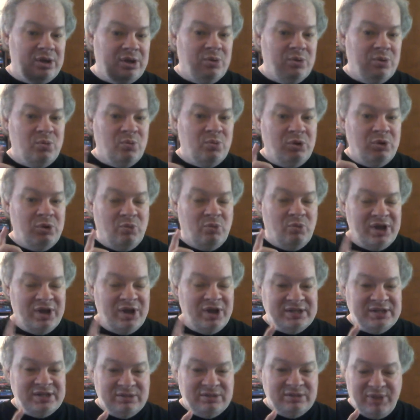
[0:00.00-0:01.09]
What winds
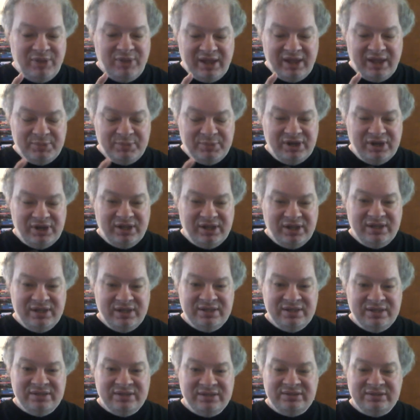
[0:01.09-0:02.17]
up happening
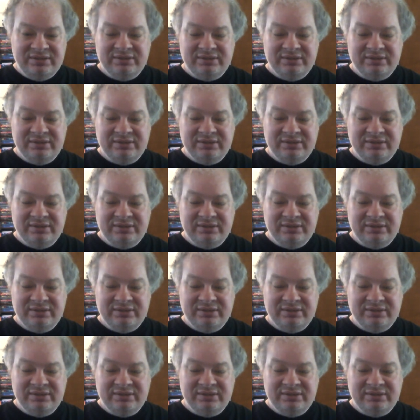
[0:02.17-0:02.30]
is